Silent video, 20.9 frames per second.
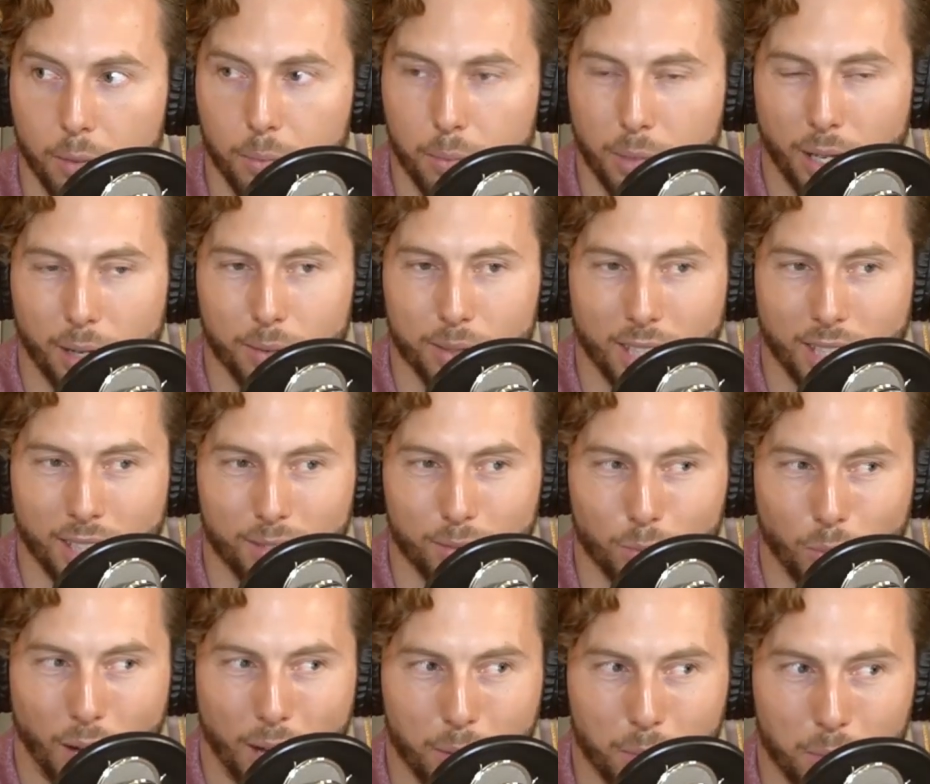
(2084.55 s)
But I was like,
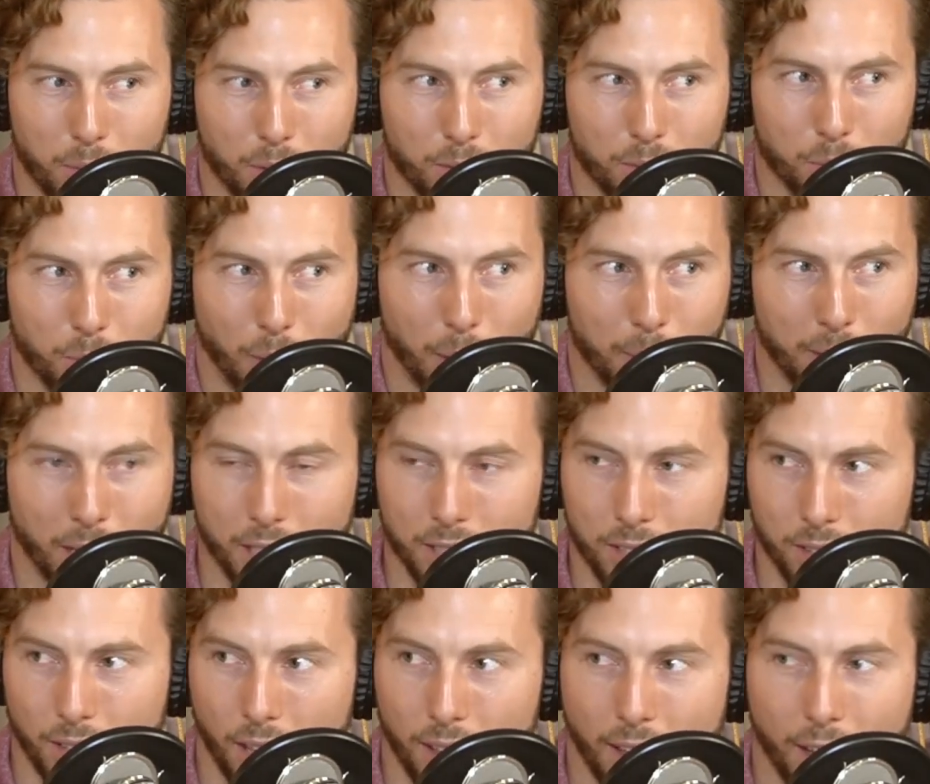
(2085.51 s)
why would I do that?